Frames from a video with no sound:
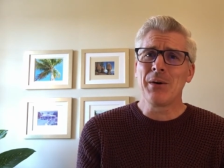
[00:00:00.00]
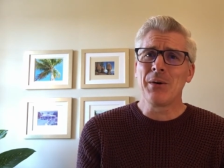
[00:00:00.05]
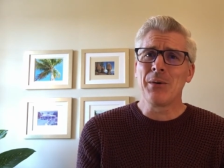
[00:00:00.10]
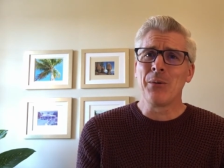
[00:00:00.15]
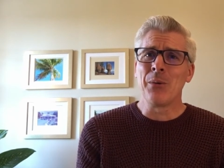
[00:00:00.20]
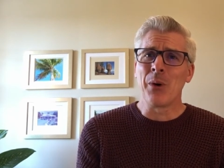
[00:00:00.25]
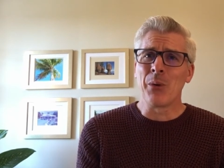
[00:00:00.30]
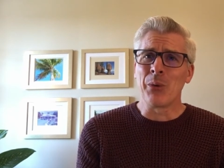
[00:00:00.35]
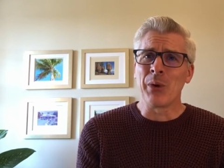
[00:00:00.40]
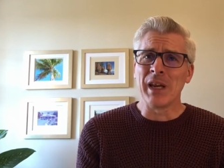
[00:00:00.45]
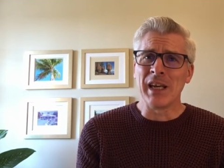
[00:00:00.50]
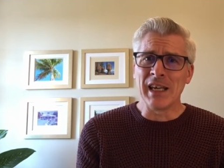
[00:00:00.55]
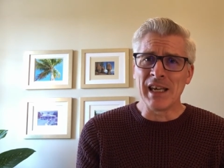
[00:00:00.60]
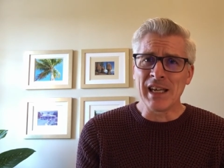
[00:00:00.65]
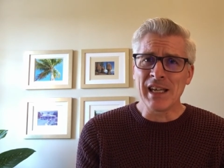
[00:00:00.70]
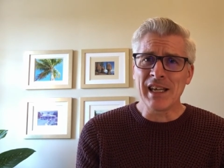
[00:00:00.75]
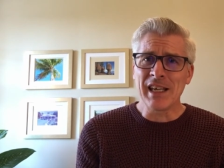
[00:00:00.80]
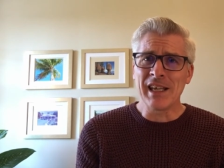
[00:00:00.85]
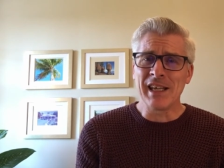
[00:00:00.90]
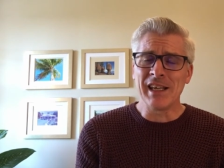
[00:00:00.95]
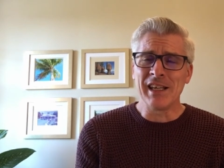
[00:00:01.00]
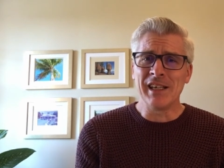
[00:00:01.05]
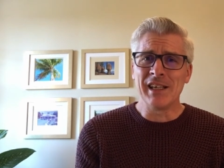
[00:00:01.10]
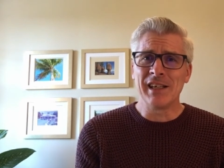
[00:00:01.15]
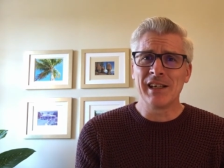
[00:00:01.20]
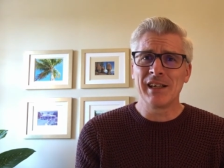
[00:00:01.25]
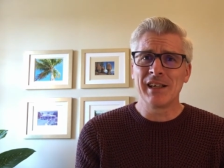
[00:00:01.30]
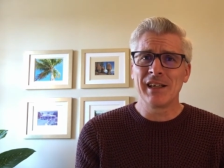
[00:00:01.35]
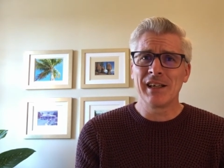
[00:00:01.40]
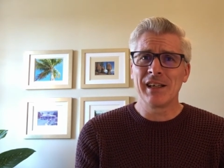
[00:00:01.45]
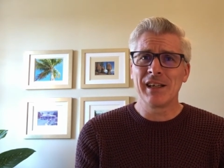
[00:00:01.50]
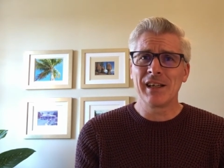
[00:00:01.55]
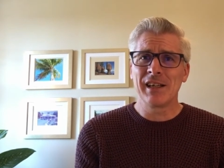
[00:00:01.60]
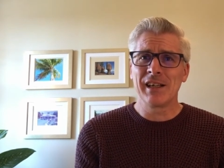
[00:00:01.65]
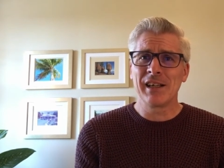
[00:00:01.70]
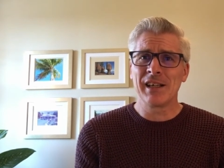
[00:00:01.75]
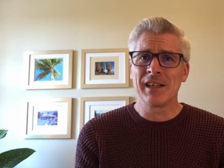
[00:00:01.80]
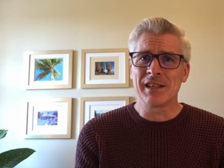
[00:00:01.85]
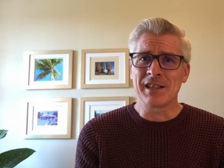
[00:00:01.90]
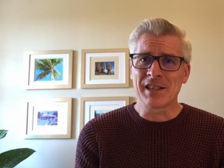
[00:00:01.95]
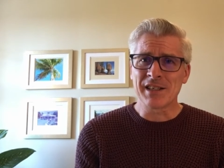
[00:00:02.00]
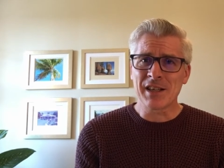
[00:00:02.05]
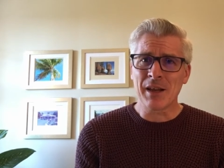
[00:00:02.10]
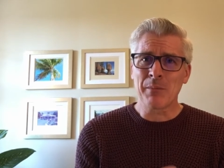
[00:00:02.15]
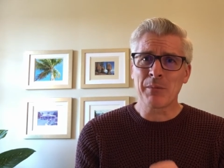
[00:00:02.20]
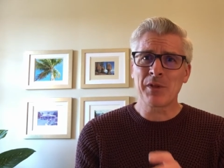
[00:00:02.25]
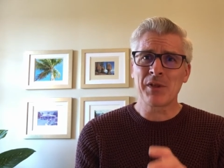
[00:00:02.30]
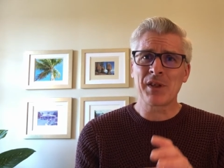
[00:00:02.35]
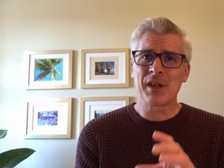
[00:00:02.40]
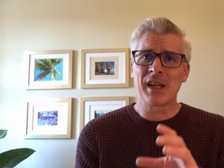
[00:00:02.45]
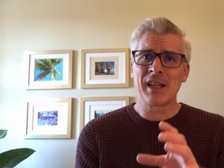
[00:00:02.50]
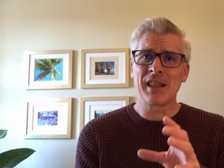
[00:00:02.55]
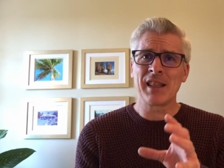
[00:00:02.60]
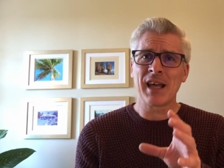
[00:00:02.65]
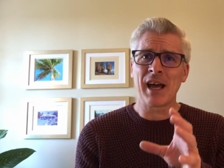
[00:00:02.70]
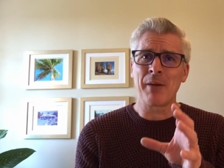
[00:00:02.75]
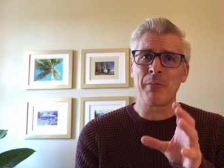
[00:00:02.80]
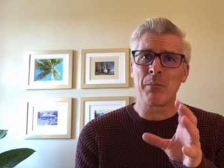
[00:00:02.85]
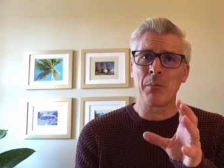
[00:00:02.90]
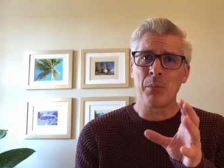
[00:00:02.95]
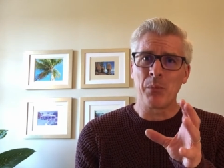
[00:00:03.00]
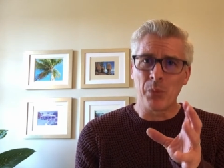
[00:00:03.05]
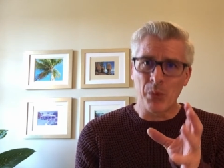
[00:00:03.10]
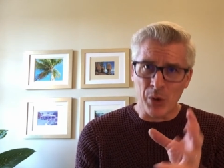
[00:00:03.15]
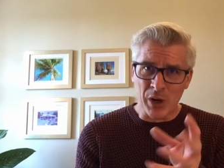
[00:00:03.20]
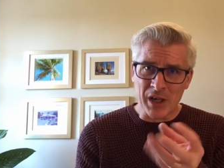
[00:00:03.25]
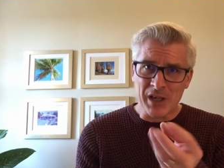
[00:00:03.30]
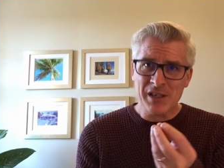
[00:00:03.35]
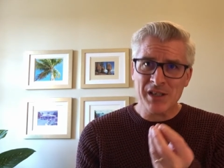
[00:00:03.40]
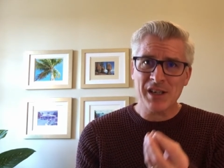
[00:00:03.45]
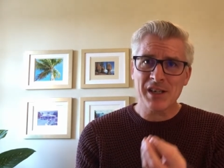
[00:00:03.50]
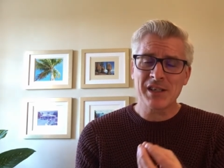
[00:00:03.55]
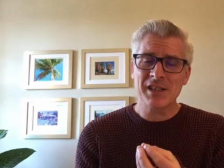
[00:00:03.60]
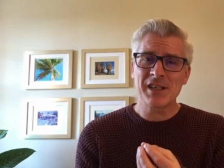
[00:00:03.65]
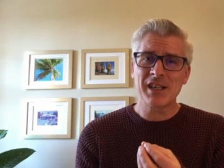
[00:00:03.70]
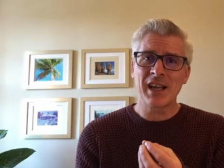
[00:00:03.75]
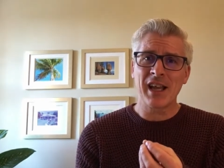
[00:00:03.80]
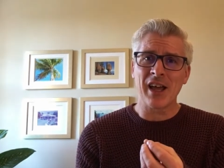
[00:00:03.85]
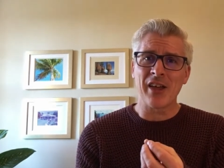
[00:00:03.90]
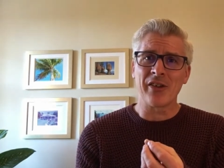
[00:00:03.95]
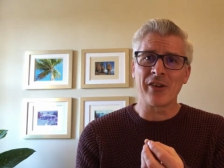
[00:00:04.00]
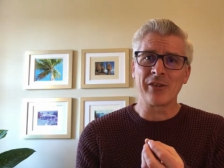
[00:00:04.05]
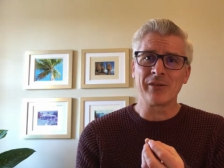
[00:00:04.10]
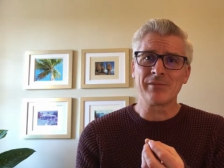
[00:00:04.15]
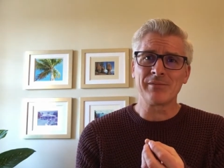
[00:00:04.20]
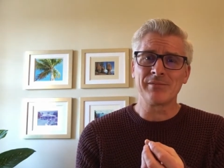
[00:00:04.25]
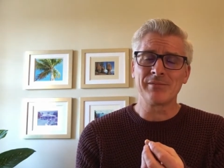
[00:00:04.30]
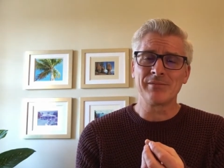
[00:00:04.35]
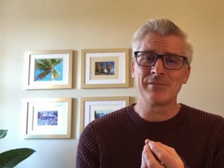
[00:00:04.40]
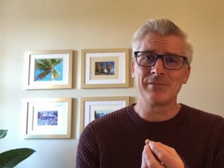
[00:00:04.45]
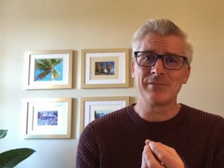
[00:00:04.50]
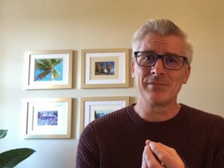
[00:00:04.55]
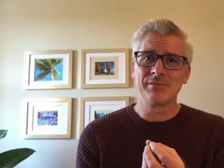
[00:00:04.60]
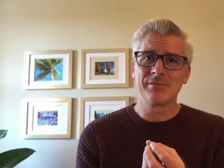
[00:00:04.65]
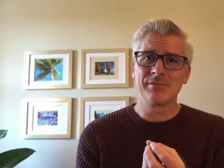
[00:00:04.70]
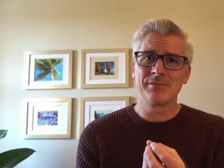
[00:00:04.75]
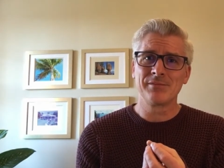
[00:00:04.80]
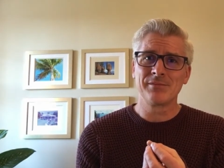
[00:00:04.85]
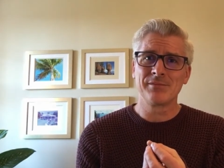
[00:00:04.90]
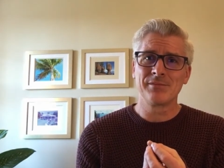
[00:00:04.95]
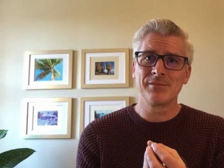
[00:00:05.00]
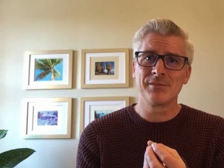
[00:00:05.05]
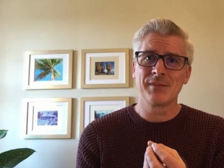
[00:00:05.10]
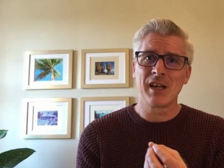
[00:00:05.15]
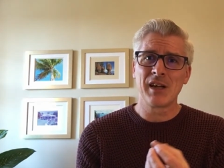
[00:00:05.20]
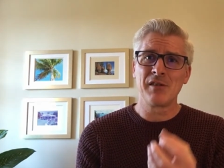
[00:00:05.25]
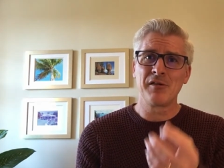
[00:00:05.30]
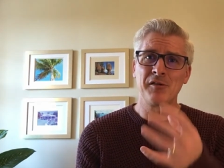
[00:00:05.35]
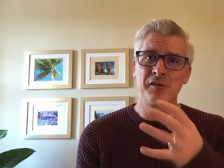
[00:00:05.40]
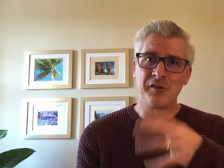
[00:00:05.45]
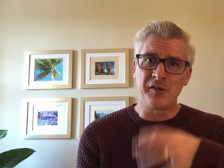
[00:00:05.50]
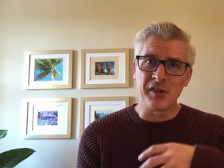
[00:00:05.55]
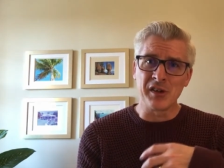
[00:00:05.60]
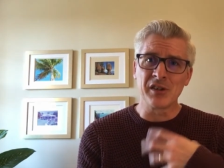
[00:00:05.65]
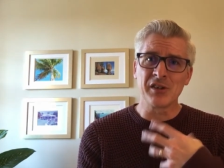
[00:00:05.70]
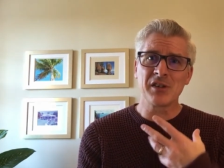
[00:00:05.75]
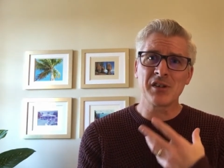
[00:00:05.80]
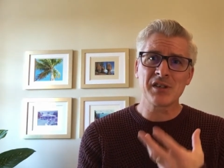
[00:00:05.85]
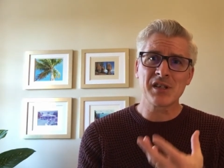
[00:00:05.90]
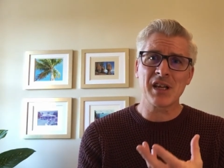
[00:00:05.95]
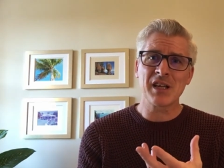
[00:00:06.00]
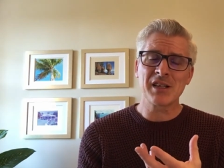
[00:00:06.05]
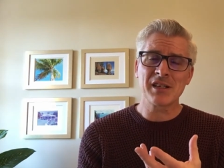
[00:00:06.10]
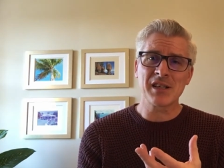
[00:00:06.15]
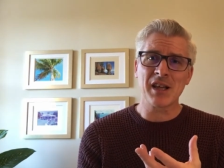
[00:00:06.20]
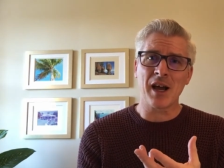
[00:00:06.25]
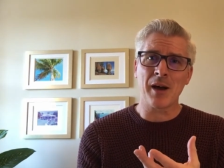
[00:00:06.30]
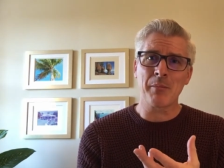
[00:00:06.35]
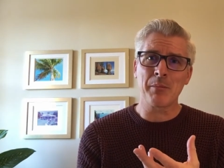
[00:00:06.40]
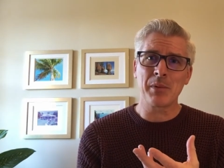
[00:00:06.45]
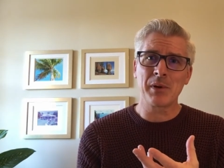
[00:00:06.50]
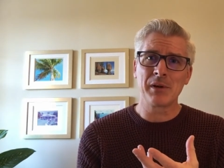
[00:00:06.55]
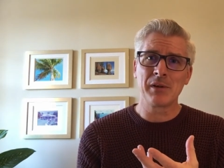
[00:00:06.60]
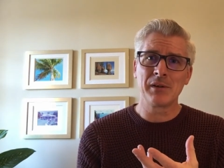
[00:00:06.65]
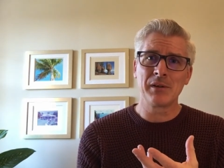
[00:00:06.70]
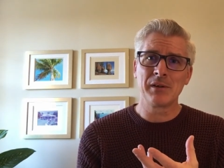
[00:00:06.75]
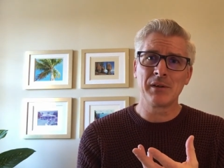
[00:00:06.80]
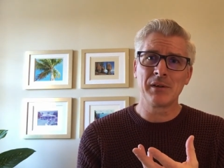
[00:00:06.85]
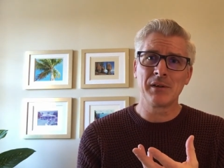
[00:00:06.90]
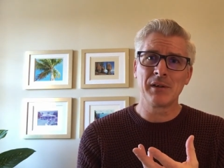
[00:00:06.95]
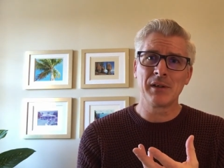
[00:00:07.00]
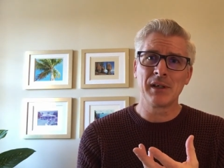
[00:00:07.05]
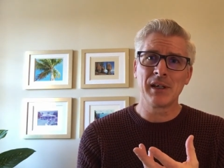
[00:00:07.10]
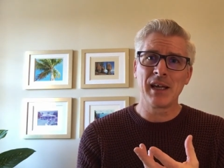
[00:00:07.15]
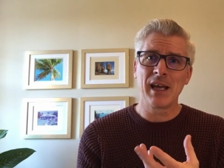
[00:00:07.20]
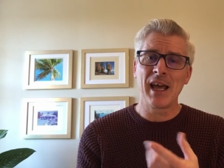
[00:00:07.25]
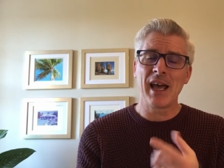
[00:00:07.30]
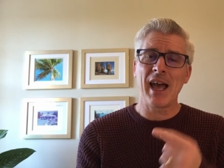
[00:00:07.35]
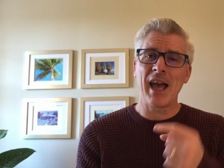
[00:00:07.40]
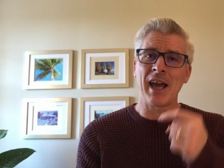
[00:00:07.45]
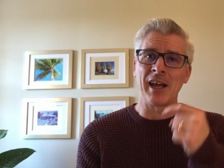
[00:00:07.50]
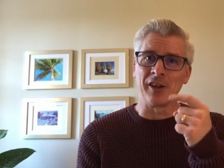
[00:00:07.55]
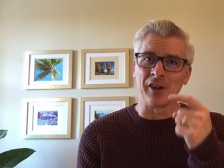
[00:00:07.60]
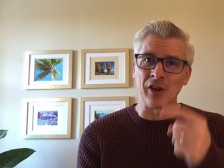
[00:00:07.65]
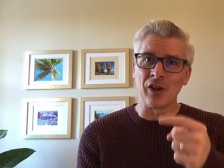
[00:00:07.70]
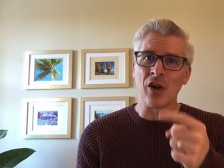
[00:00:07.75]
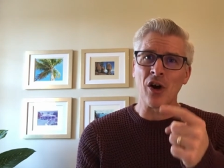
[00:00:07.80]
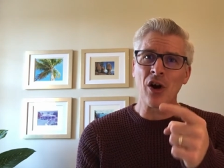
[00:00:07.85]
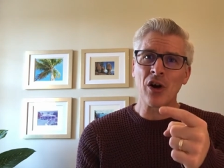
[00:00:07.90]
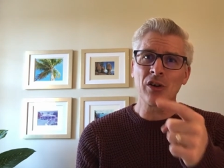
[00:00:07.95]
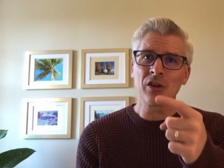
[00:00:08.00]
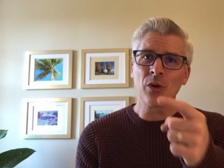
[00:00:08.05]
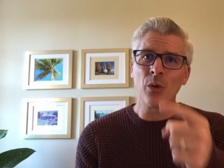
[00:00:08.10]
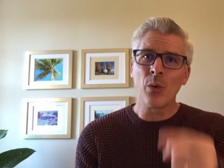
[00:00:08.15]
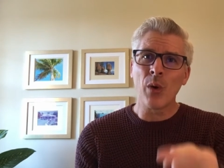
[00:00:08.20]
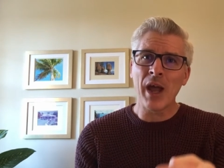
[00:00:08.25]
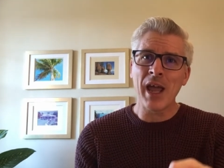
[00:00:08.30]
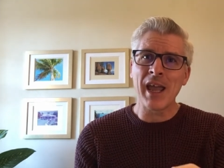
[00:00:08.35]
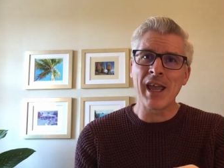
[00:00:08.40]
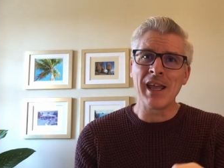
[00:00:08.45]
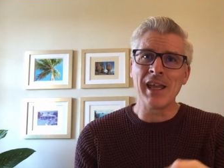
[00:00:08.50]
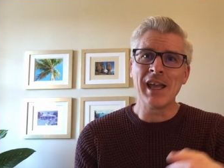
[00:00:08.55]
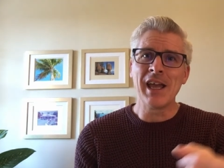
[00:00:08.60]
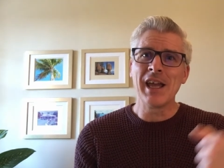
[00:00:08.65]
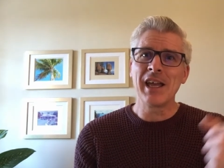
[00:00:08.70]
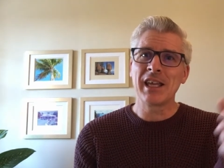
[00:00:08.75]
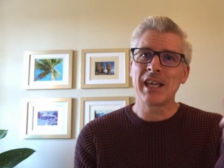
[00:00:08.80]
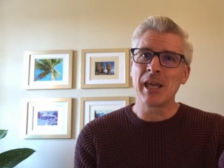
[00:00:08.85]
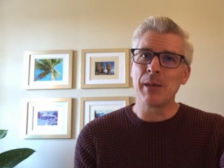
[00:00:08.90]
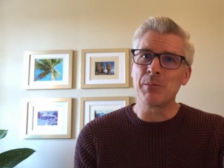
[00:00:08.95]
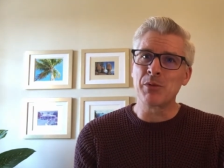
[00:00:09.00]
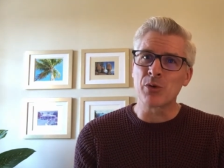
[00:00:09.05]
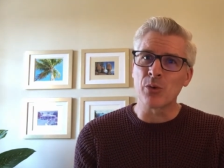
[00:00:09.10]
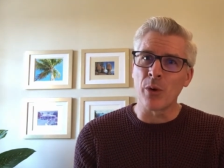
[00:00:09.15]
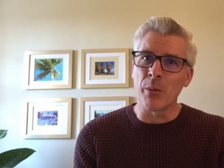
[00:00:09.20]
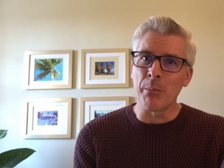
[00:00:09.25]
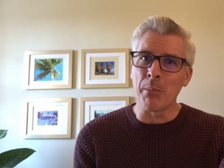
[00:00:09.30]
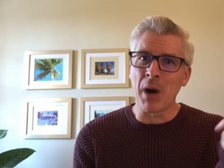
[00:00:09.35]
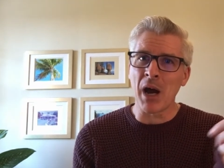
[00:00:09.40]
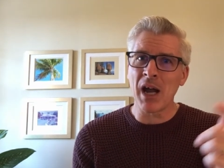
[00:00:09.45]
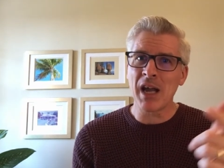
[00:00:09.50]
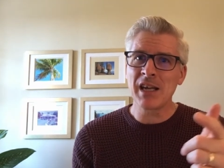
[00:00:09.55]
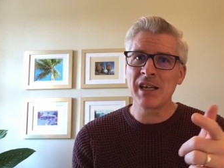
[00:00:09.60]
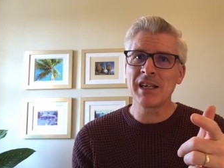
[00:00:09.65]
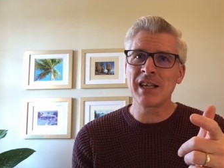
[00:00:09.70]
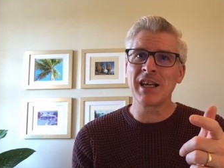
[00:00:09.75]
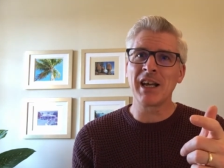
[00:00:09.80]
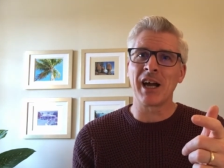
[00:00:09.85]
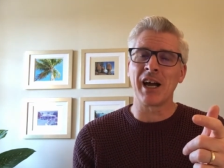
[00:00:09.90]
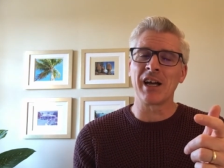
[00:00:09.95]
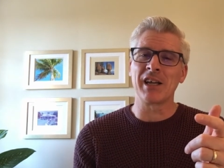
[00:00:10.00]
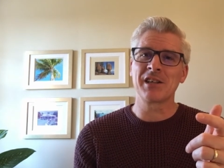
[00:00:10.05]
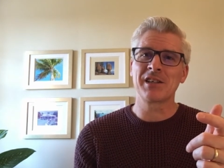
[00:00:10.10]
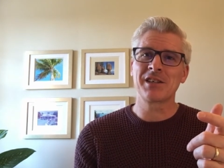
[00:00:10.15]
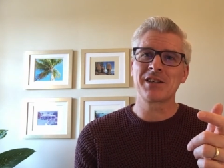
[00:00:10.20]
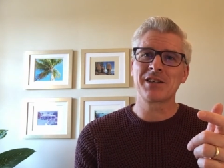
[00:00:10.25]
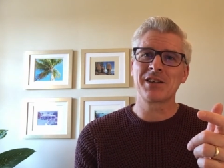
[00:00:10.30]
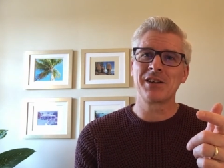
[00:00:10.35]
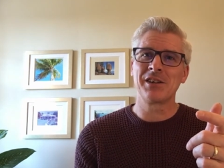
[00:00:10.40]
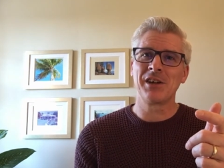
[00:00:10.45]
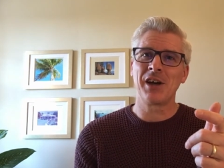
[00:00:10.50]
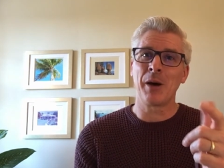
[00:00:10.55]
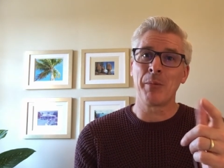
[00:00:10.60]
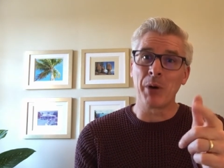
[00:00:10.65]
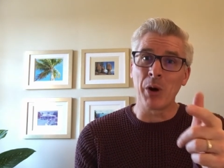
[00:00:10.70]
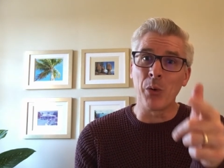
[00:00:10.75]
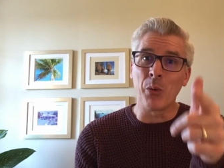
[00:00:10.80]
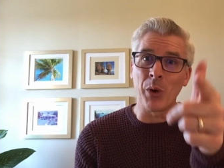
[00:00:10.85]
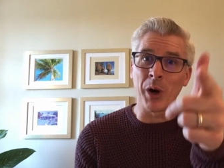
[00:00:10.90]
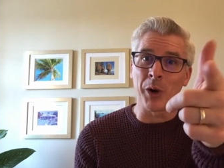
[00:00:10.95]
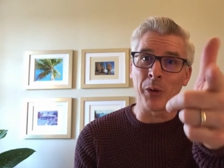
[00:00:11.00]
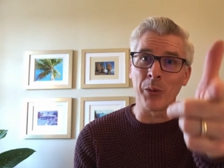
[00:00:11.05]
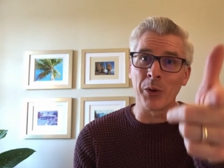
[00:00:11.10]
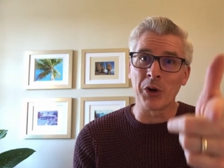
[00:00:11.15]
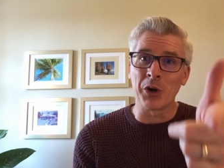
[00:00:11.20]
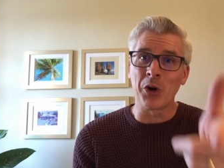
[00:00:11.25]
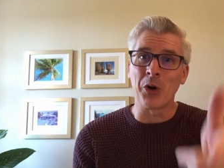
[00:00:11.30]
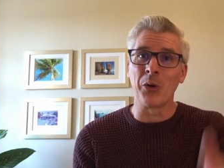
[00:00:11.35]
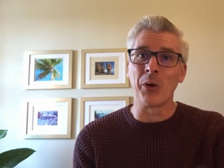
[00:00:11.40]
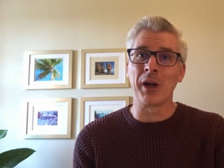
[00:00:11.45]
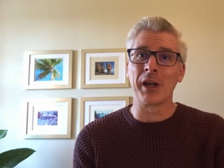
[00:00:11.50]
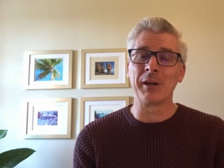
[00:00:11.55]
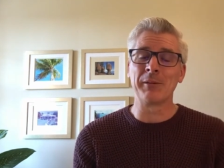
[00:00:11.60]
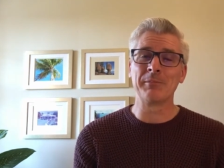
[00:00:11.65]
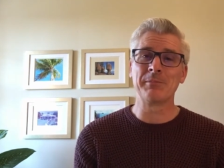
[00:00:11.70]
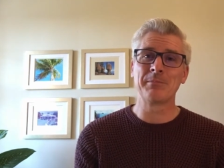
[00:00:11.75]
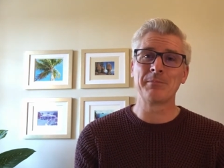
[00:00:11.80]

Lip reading: What we need is something that brings us together, fills us up, and along the way keeps reminding us about where we're going.